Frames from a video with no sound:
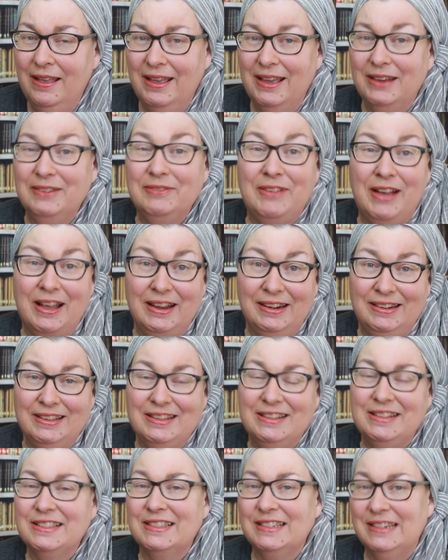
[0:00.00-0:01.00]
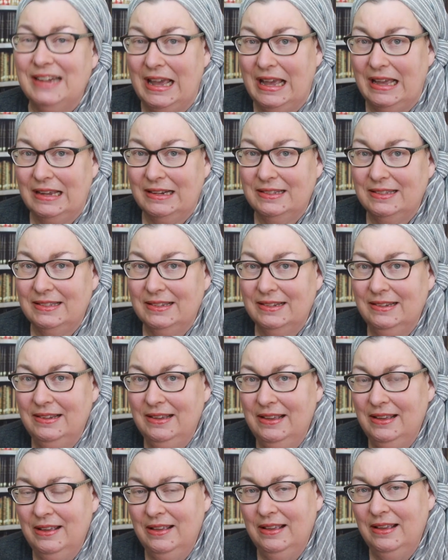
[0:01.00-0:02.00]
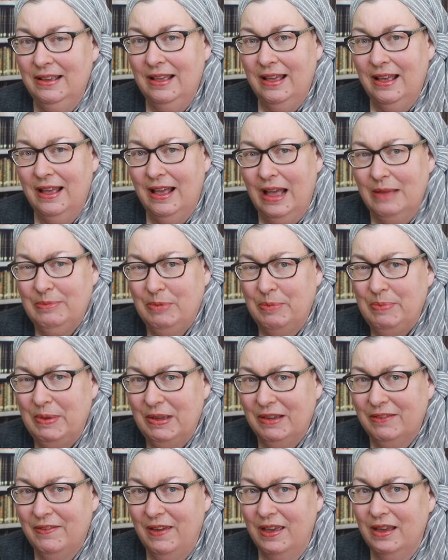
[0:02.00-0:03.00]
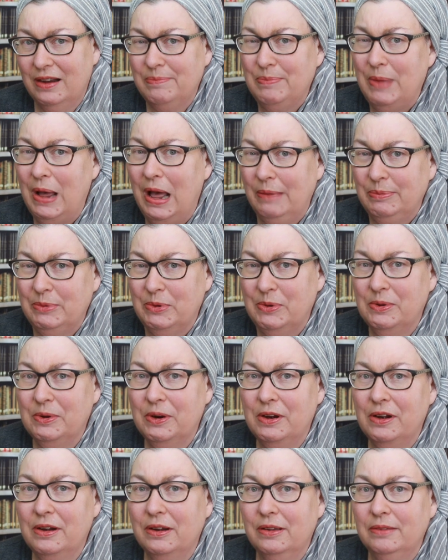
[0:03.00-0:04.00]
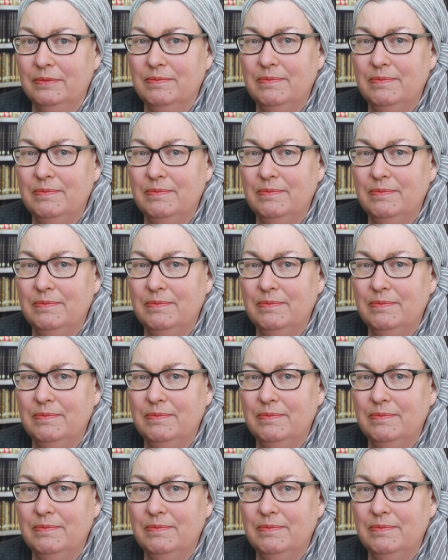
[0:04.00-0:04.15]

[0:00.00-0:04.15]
And finally, snacks. I'm a big fan of popcorn